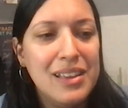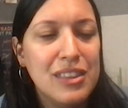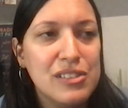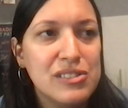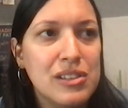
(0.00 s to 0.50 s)

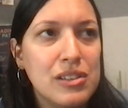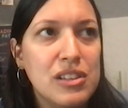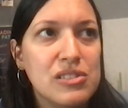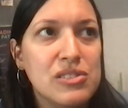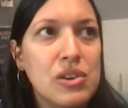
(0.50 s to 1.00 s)

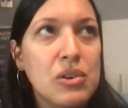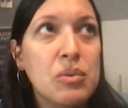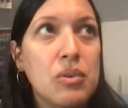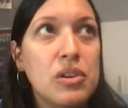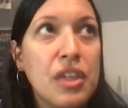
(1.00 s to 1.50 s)
there's
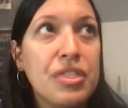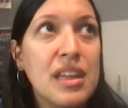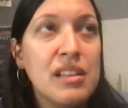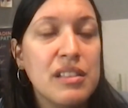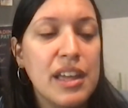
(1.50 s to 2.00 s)

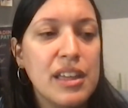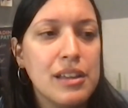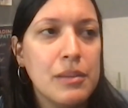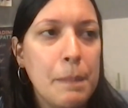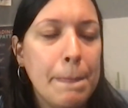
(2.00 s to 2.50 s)
nothing
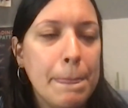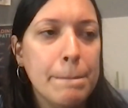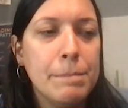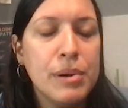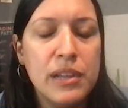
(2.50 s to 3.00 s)
like
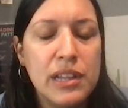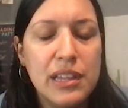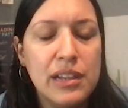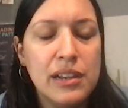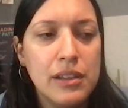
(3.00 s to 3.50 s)
putting
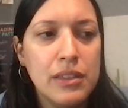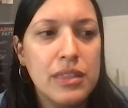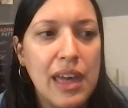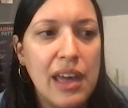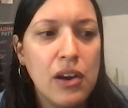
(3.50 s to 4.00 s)
in
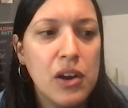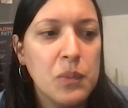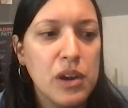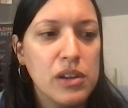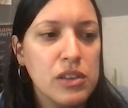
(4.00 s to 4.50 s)
that hard
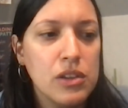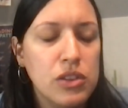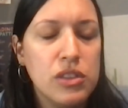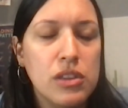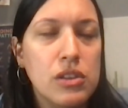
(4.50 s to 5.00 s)
work.
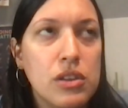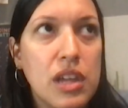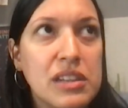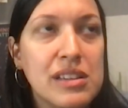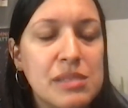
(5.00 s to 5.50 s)

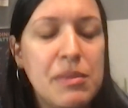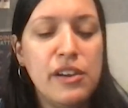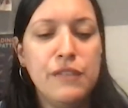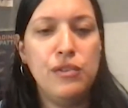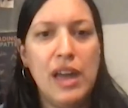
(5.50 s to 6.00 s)
It doesn't
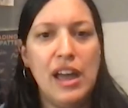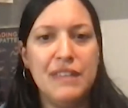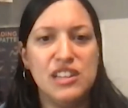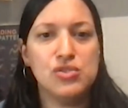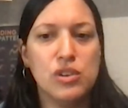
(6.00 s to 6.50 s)
matter if you have
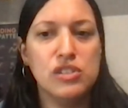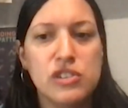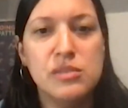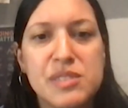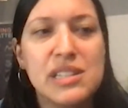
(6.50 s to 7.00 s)
that
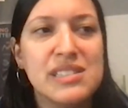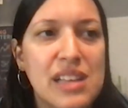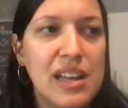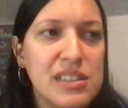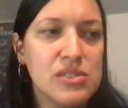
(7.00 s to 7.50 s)
short-term
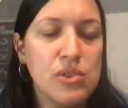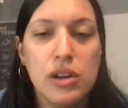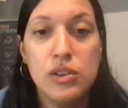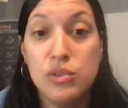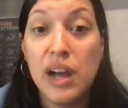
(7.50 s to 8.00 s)
success
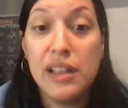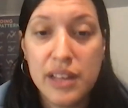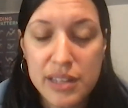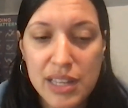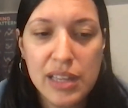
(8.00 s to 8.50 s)
or you got
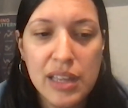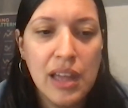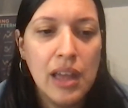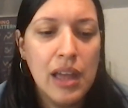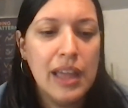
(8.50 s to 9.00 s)
lucky.
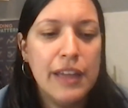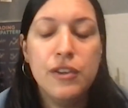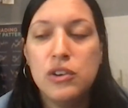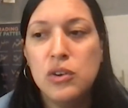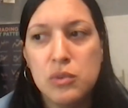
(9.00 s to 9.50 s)
If
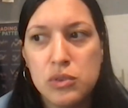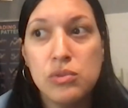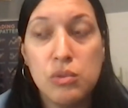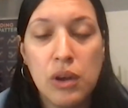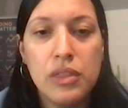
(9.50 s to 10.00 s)
you don't
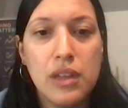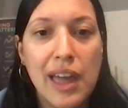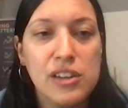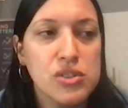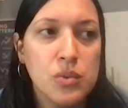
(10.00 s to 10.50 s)
do the
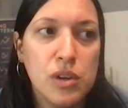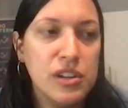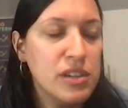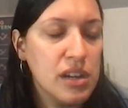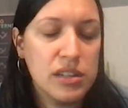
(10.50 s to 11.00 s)
actual
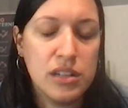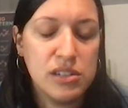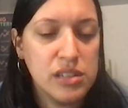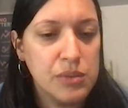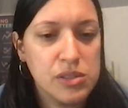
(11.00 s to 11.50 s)
work, you're not going to
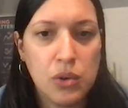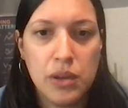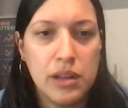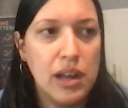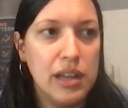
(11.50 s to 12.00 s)
understand what's
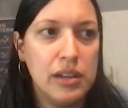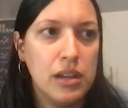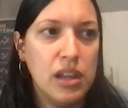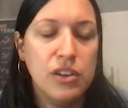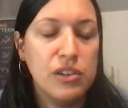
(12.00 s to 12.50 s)
going
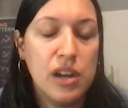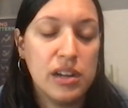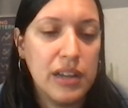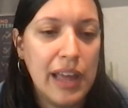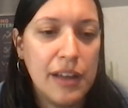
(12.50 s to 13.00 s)
on, and you're
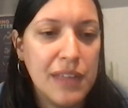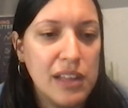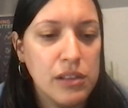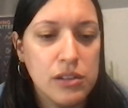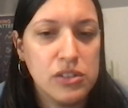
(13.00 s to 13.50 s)
not going to have
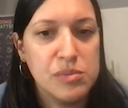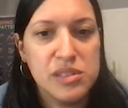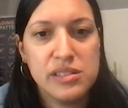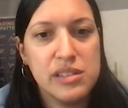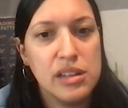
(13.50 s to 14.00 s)
that long-term
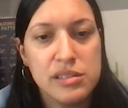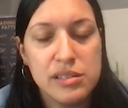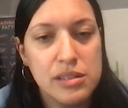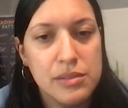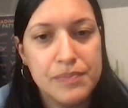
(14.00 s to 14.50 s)
success.